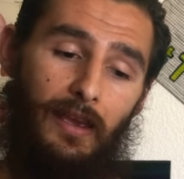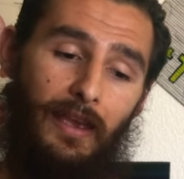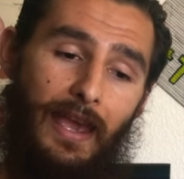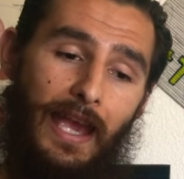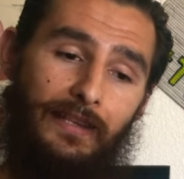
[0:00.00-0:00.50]

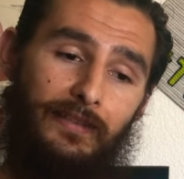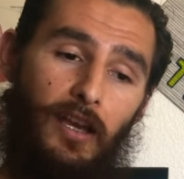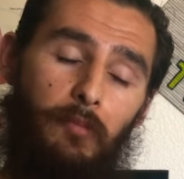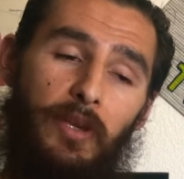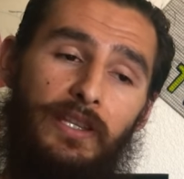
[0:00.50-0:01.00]
has
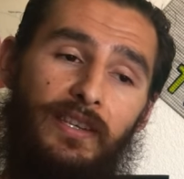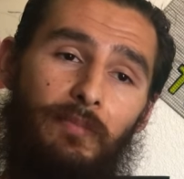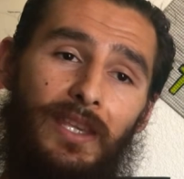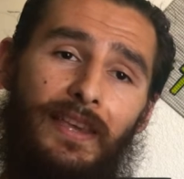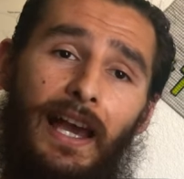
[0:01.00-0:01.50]
come into
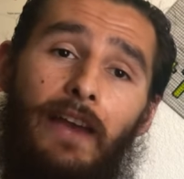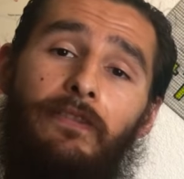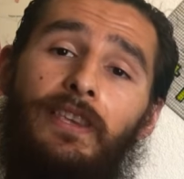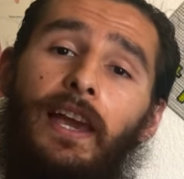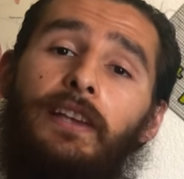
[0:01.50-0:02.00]
me that
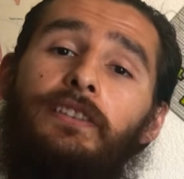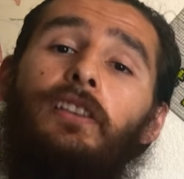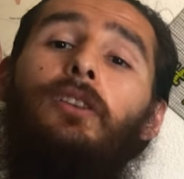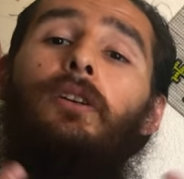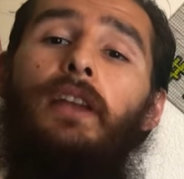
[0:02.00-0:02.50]
I've yet
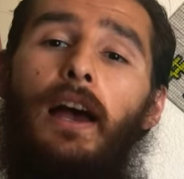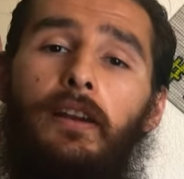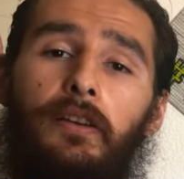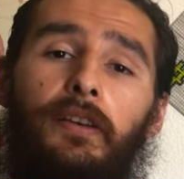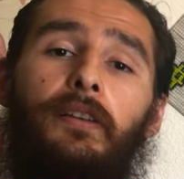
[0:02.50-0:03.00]
to learn how
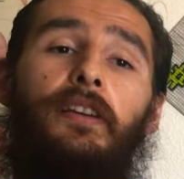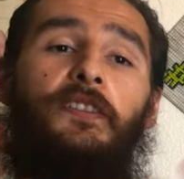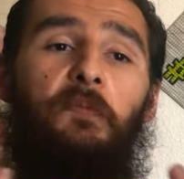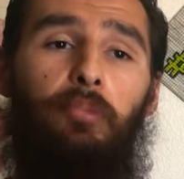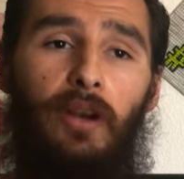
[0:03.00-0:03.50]
to
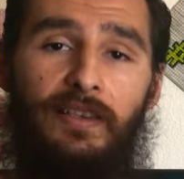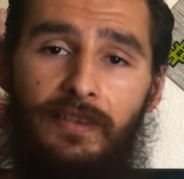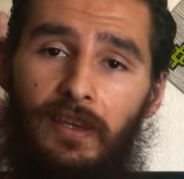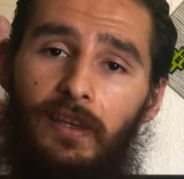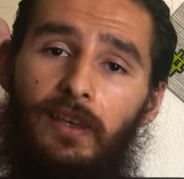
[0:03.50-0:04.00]

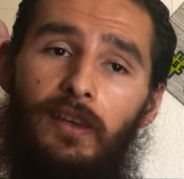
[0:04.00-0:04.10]
express it.